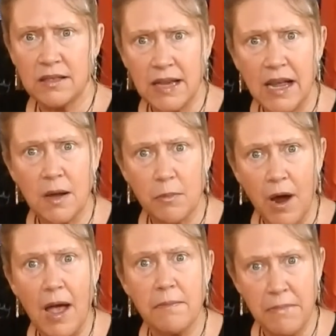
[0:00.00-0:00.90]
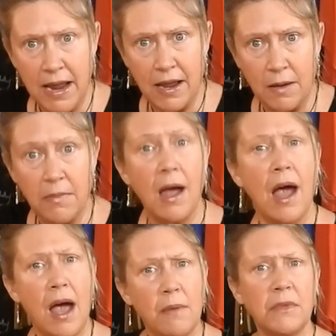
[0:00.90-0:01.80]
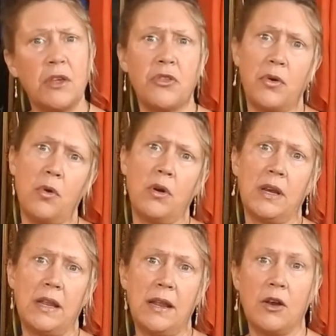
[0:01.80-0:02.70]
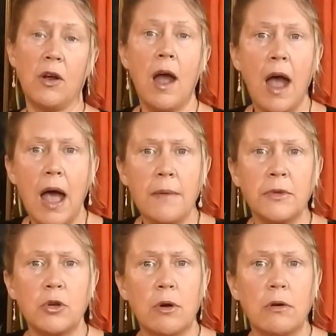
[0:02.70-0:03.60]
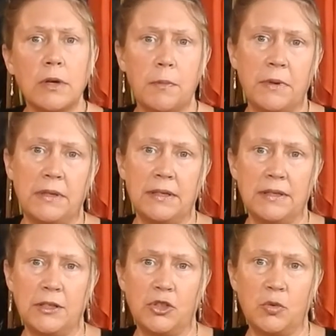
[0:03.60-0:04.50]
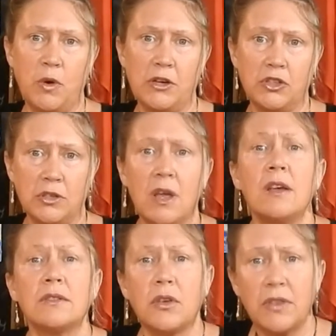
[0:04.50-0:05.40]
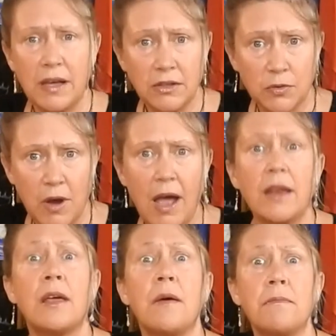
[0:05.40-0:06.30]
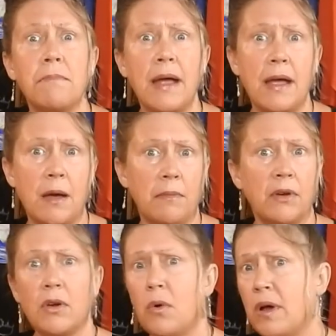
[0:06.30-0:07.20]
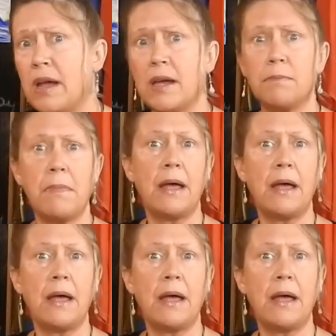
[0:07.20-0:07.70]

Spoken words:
"Damn right, ma'am. I'm the authority here. I'm the grown-up in this situation. So that's right. Ma'am, go ahead,